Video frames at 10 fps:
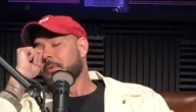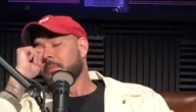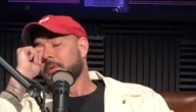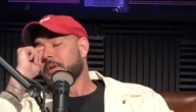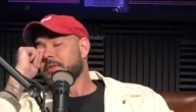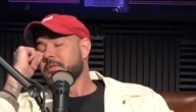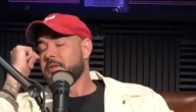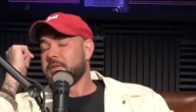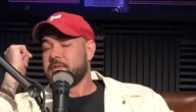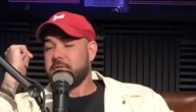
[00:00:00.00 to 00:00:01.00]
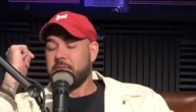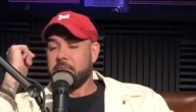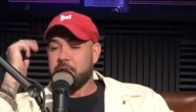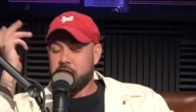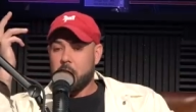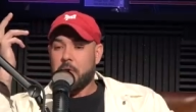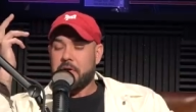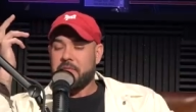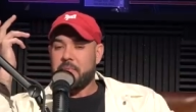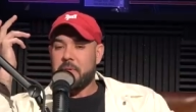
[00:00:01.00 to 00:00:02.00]
yeah. because it's the majority
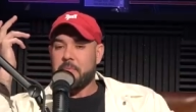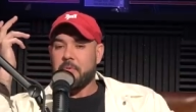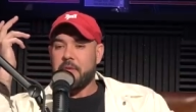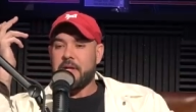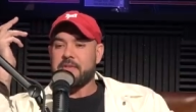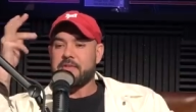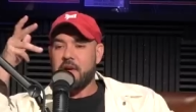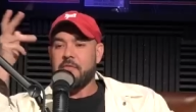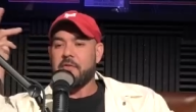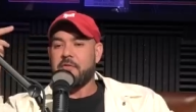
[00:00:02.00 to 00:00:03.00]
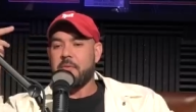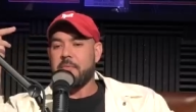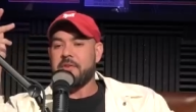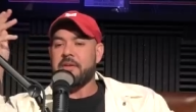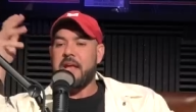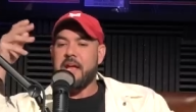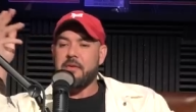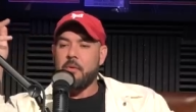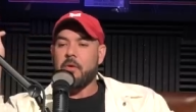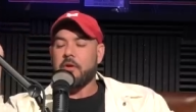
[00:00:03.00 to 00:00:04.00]
of people that suffer from this and
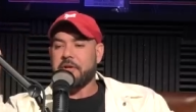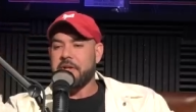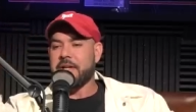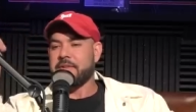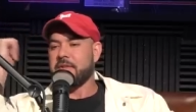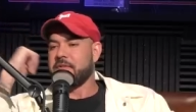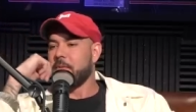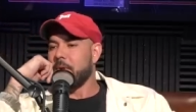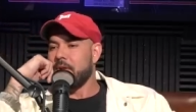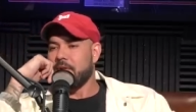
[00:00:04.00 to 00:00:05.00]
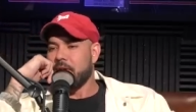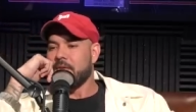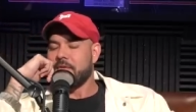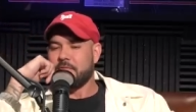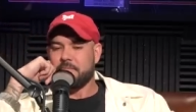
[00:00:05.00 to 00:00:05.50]
or are connected to somebody. That's right. That and